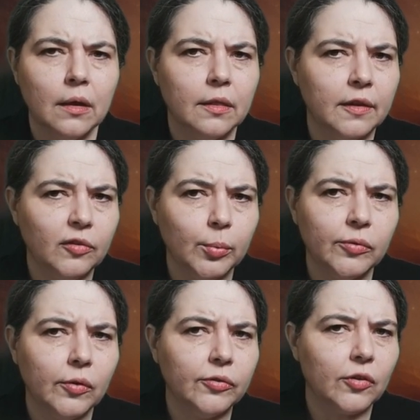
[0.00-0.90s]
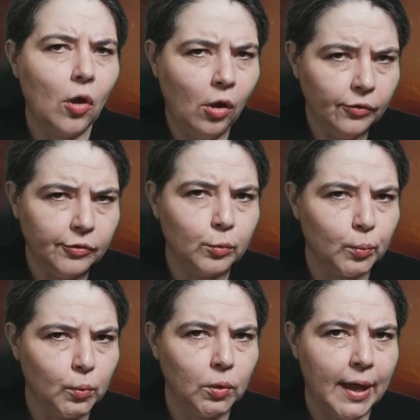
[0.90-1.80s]
These results also
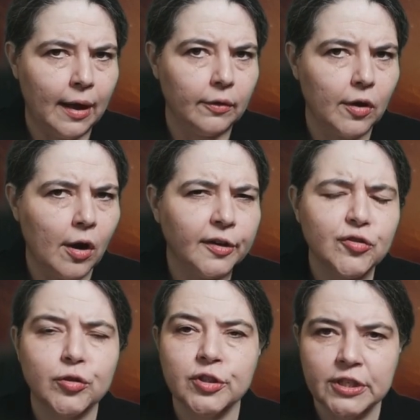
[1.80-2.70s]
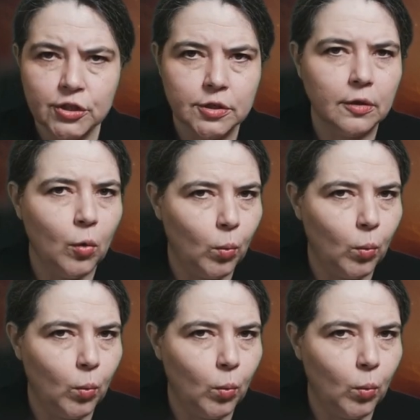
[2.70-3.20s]
rule out our traditional